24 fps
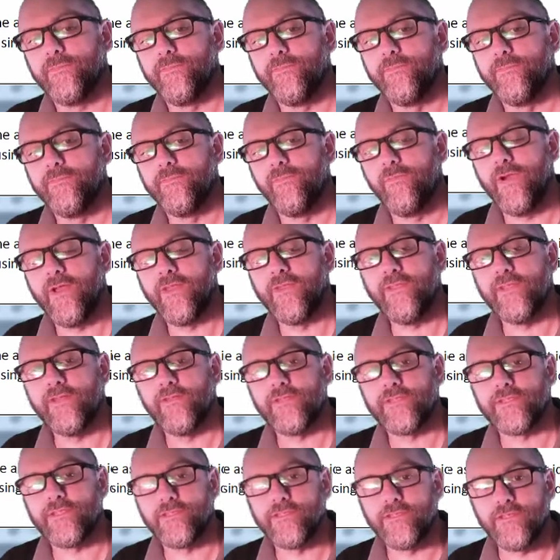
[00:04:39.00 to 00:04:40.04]
when there
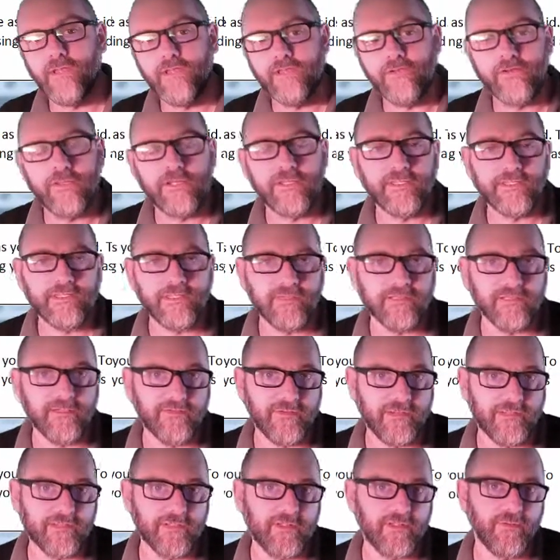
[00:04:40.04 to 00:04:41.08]
is another instance of
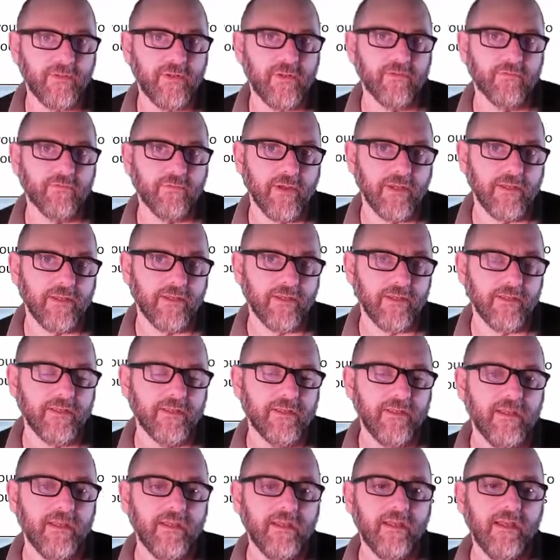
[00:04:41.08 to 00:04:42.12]
SQL running.
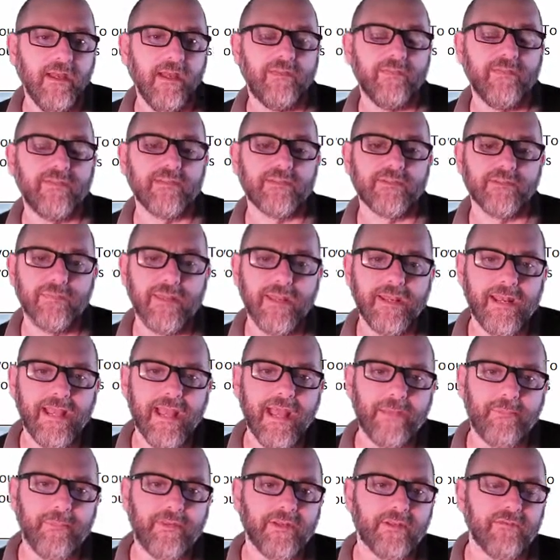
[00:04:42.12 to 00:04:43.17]
And this might
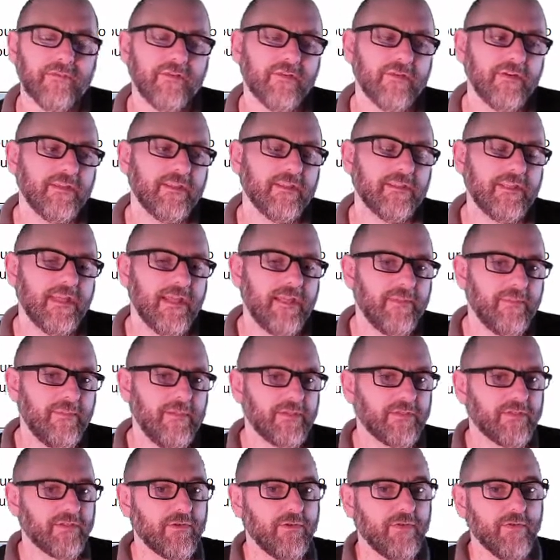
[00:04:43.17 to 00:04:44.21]
happen if you're in the
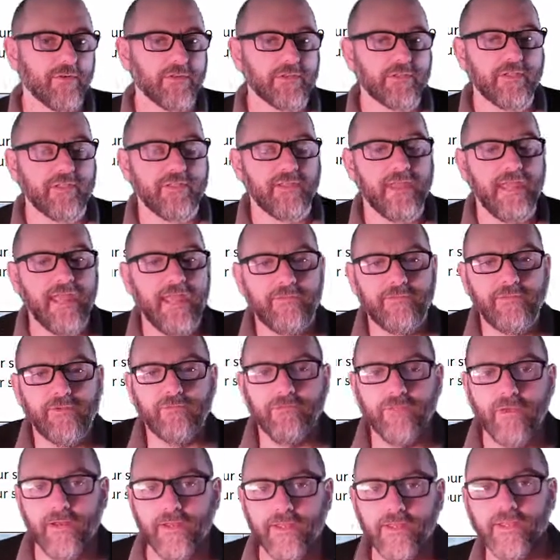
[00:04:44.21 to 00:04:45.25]
database course and they have you
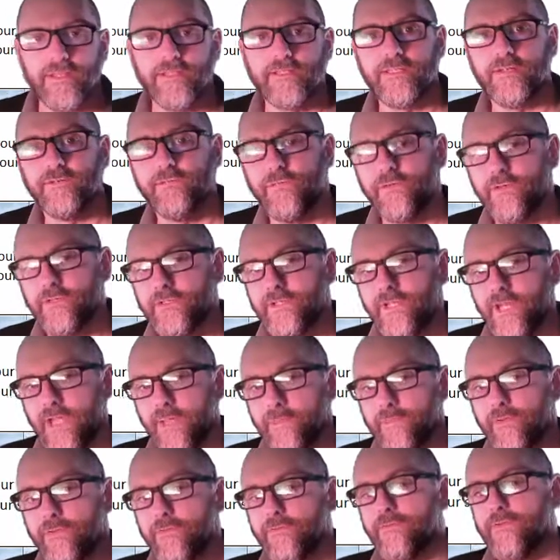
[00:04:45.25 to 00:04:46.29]
running a different
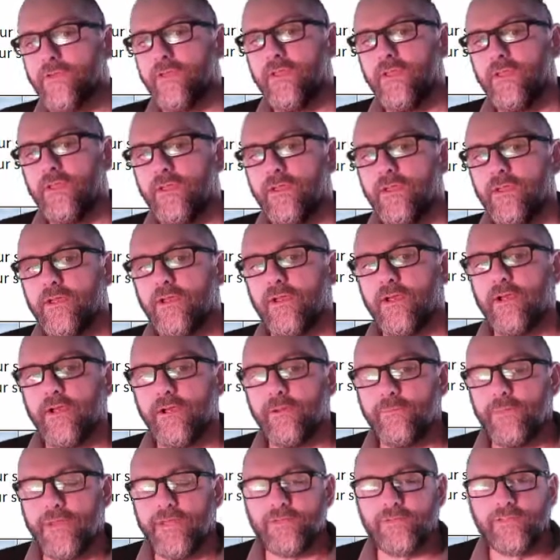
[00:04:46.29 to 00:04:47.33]
type of
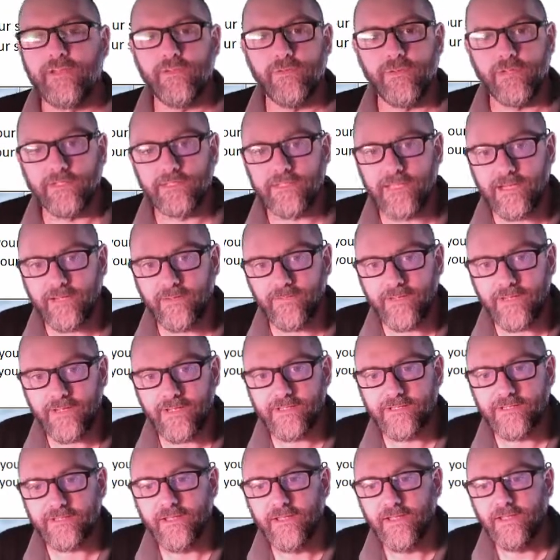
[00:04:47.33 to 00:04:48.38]
SQL
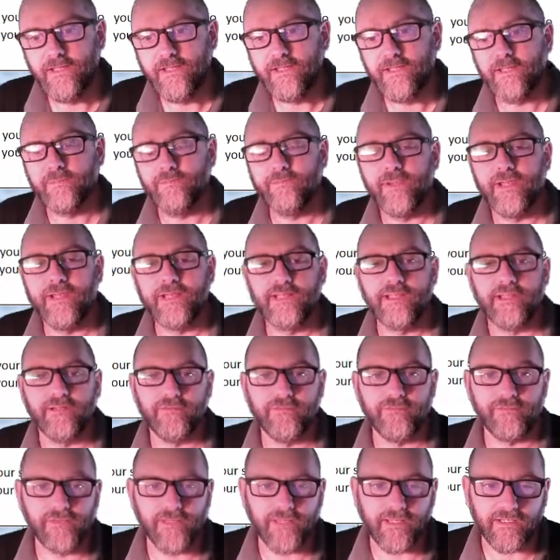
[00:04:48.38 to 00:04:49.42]
database. It might
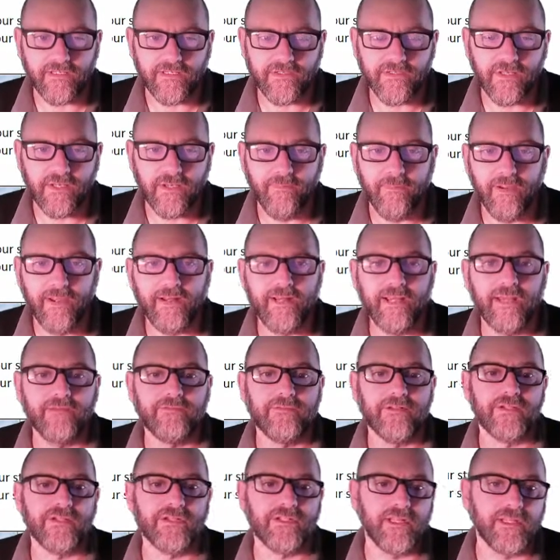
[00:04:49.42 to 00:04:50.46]
conflict, so you might have
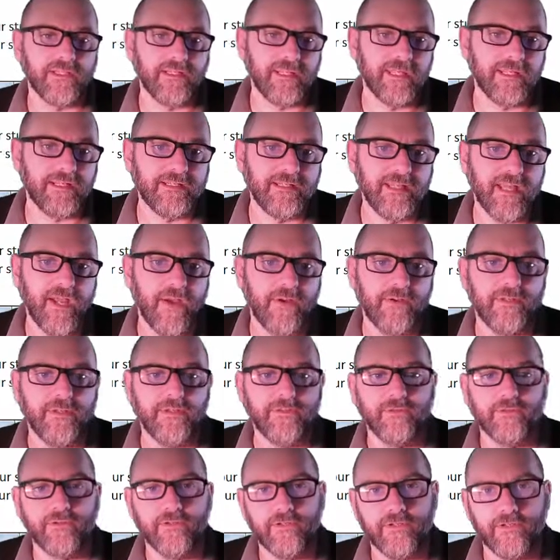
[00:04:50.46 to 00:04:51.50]
to shut that down in
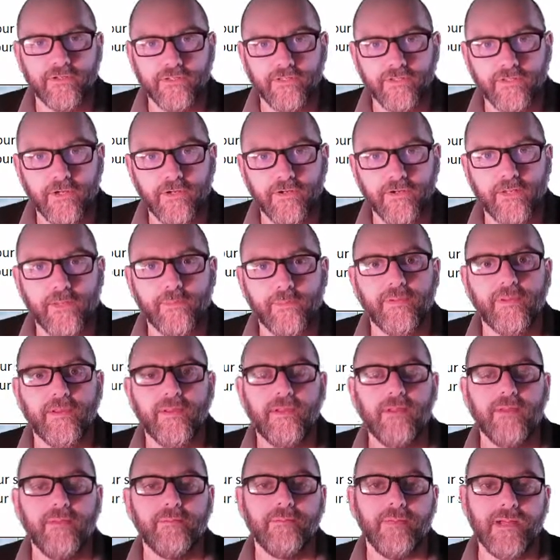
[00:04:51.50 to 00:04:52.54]
order to start up
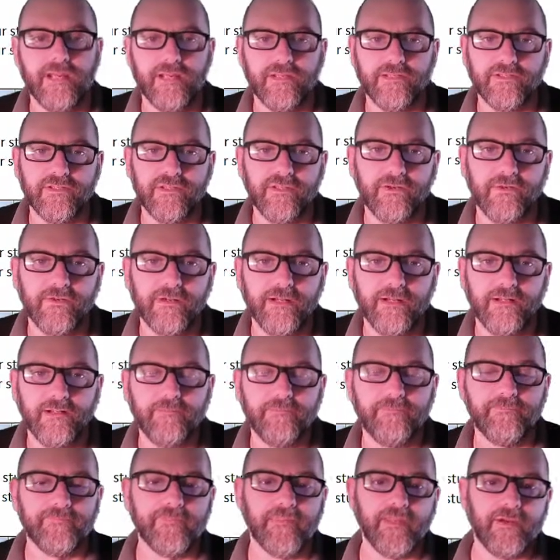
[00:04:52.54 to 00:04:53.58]
MySQL.
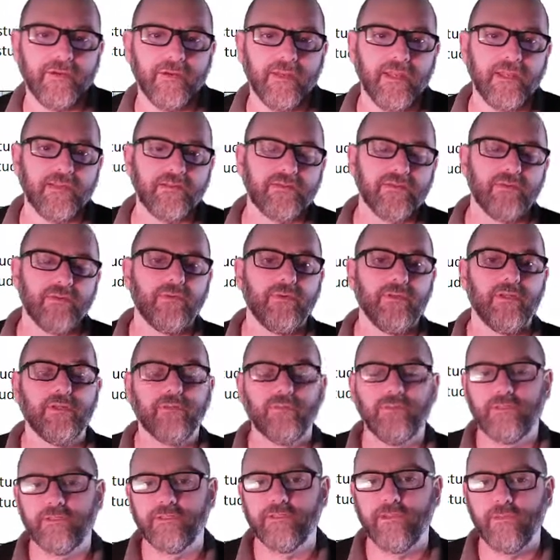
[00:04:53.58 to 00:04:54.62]
Okay, so
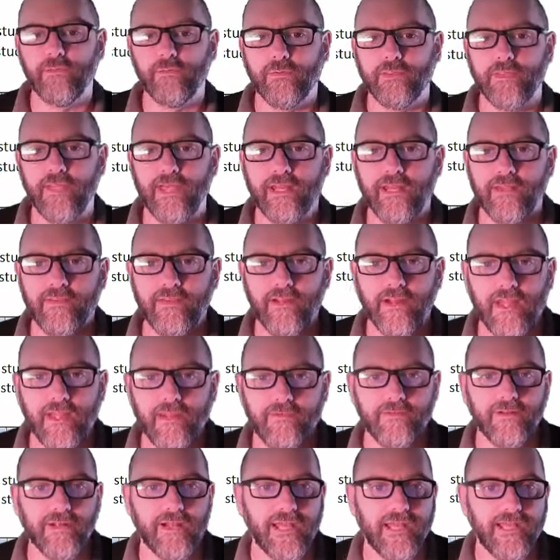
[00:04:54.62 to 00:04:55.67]
we'll deal with that in the
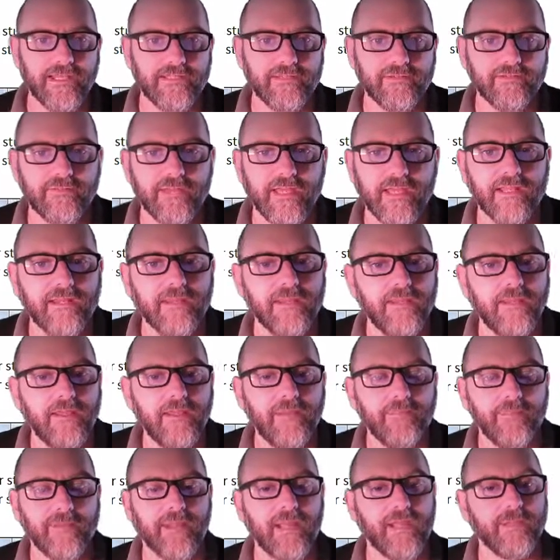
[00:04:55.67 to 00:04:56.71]
live class if that
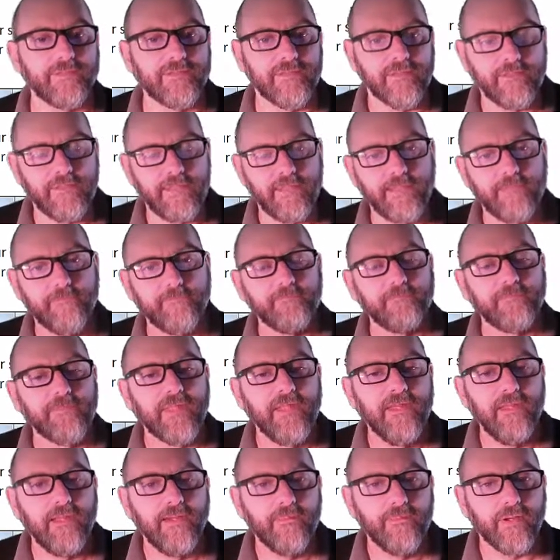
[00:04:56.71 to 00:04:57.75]
becomes a thing.
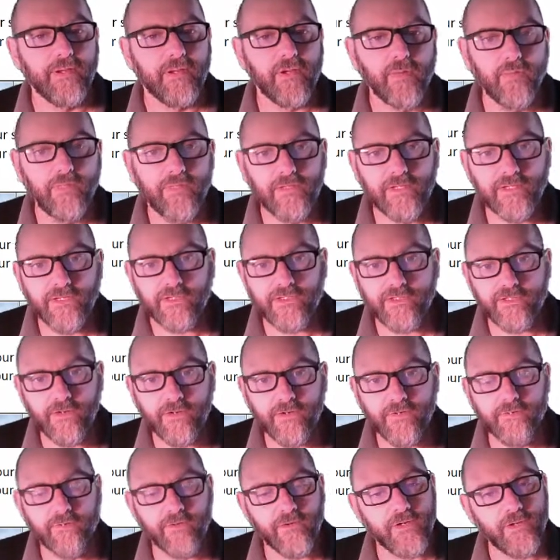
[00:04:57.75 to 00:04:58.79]
But hopefully it
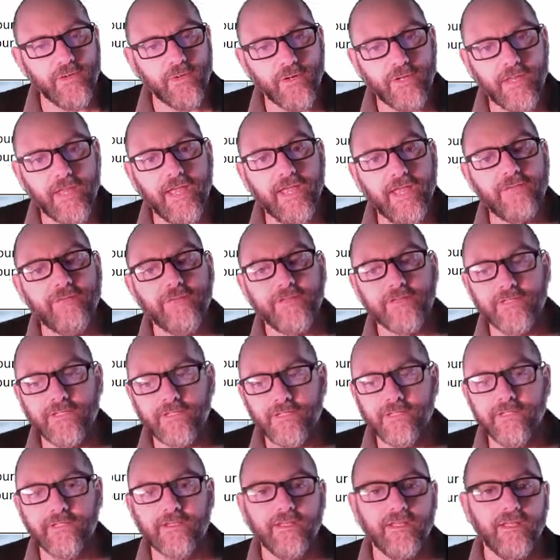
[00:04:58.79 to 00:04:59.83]
started for you okay. If it
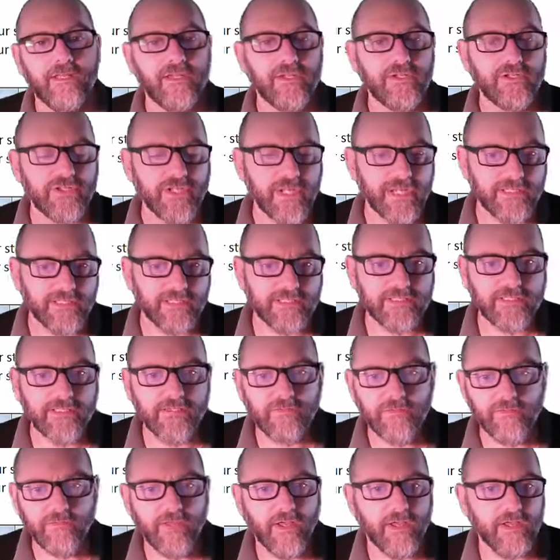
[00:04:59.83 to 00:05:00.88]
didn't, check to see
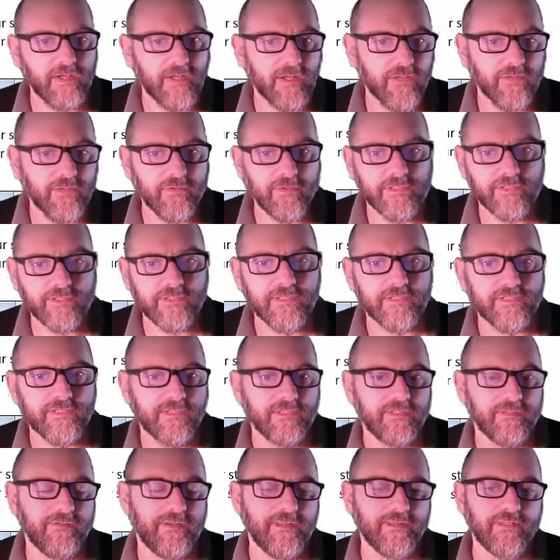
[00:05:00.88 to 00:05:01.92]
if you've got other
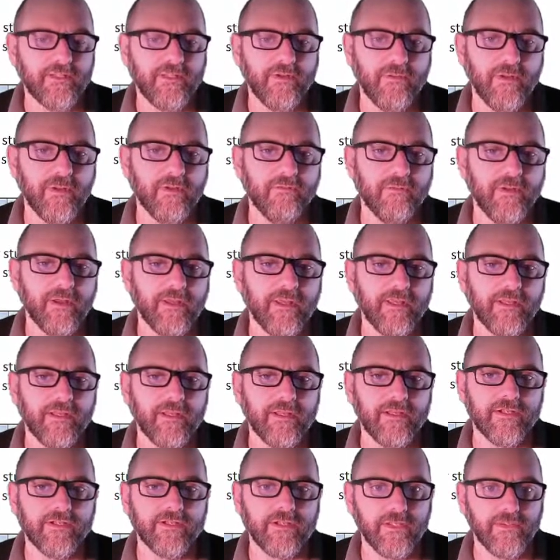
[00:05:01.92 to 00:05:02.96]
instances of SQL running
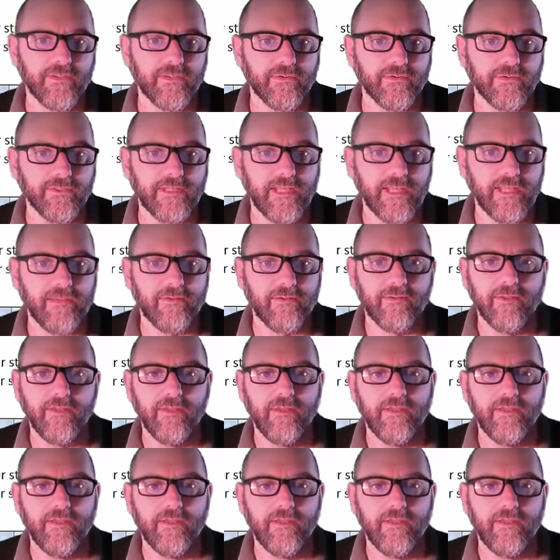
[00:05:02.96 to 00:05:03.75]
and shut those down,